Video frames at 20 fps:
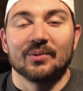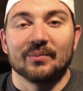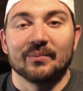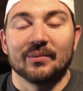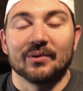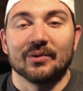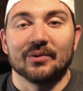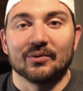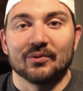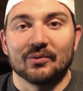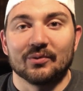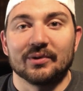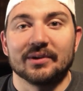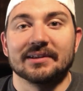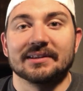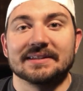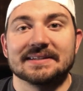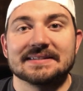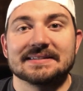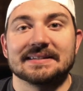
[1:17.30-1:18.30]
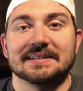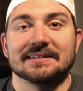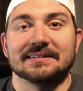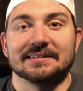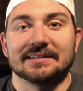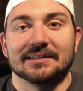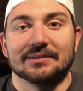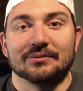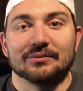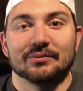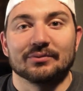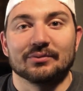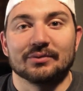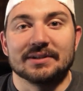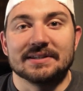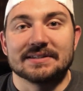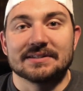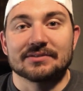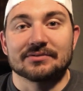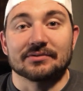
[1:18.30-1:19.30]
But realistically,
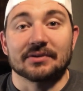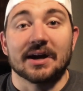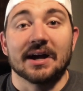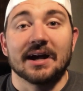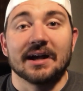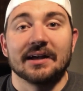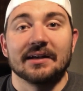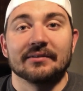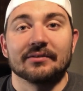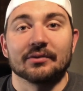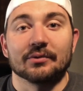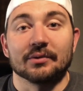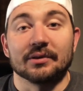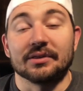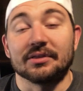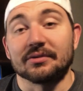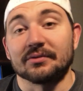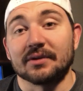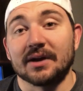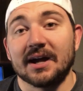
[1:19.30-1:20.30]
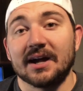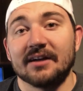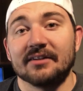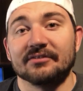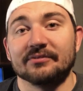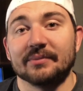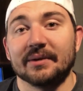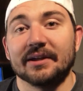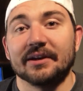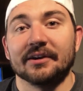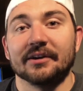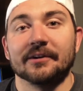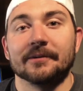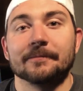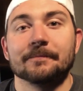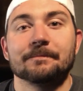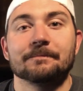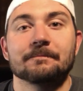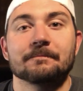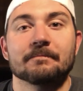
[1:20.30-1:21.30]
we strive or we thrive
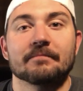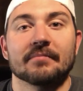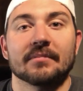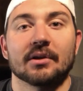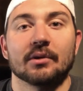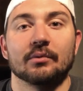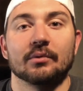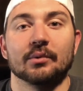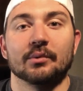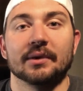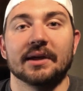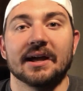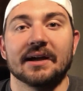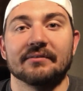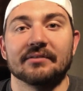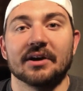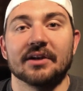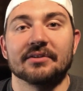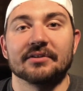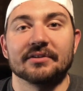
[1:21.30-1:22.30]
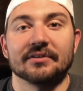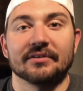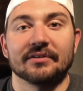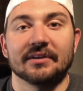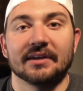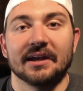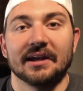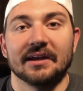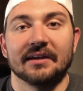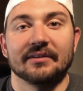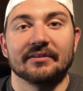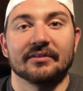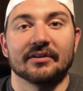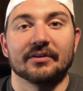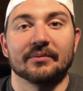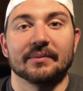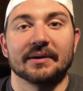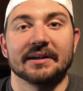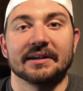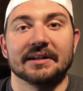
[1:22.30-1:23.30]
better when we have others as
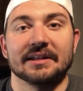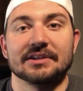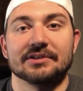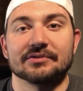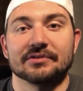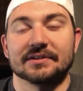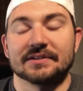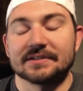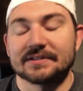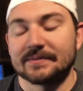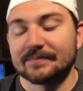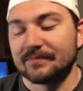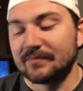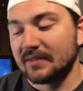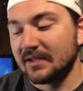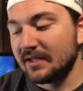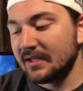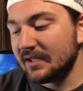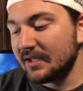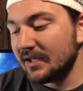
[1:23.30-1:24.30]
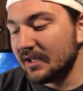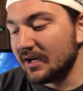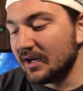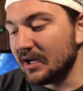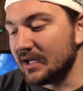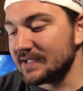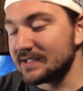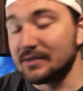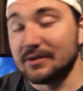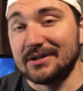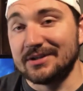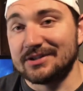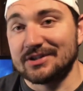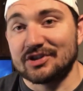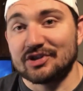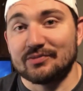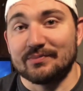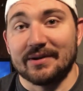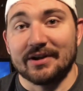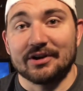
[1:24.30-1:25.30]
our main interest. Also, it
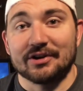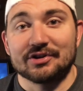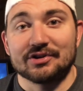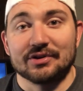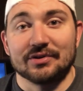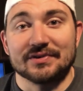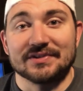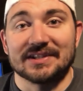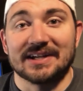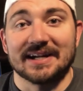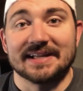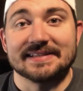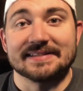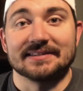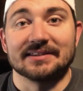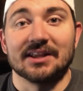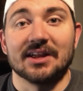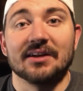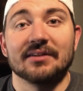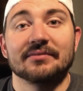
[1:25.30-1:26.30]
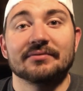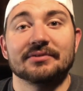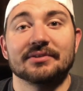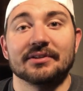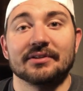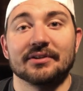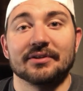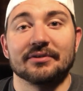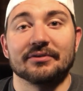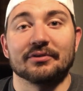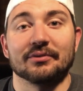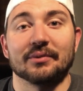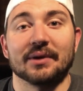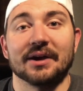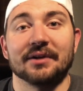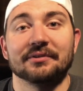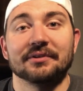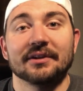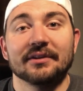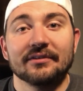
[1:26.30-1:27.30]
just better shows God's love to those
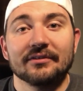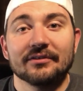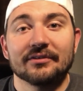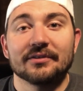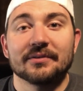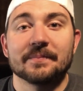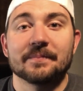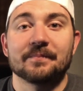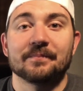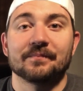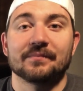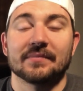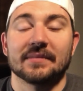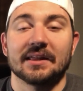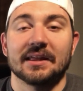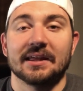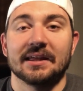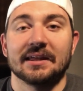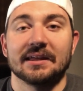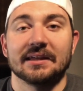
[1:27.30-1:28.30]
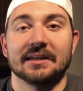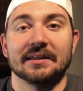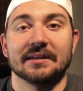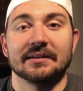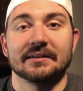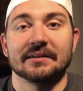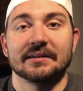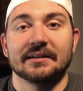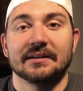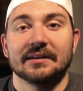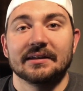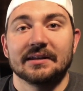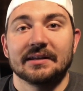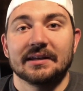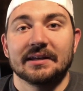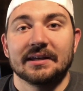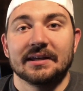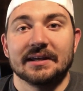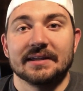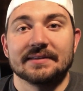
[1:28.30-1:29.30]
around us, and
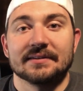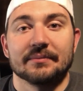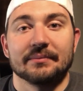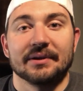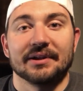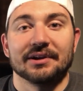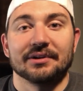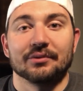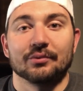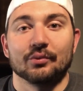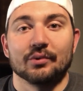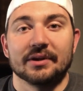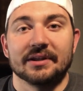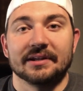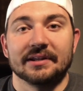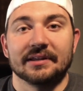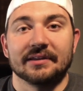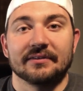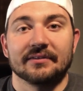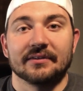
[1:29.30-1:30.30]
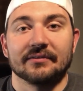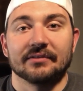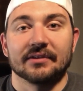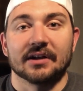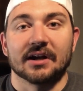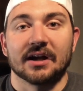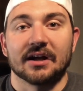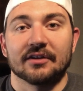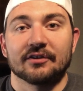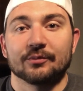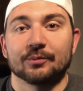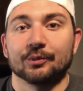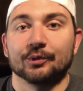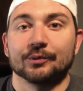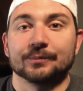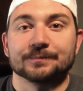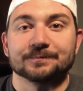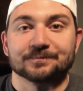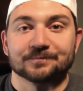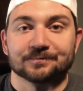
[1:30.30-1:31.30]
it's a better witness of the gospel.